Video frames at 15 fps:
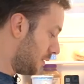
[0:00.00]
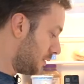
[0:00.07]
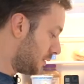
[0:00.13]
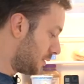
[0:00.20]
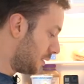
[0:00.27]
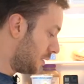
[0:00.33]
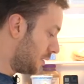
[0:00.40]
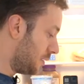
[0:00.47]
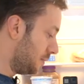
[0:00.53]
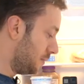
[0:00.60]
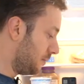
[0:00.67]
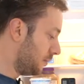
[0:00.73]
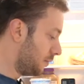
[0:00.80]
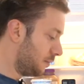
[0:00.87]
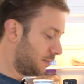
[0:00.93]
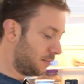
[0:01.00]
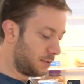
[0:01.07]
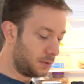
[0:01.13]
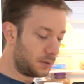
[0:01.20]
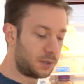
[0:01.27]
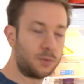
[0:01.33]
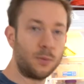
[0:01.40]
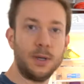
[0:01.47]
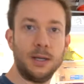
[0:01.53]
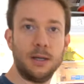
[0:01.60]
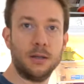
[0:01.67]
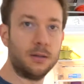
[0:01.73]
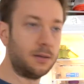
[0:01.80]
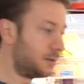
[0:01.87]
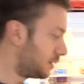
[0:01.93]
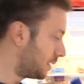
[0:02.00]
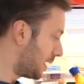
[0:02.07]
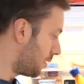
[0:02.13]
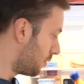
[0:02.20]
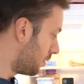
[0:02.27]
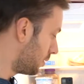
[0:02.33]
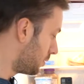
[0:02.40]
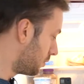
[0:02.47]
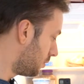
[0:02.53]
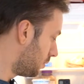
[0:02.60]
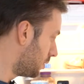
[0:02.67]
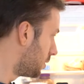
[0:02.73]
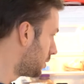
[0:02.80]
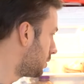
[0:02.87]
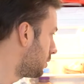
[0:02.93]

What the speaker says: some sweet and sour sauce,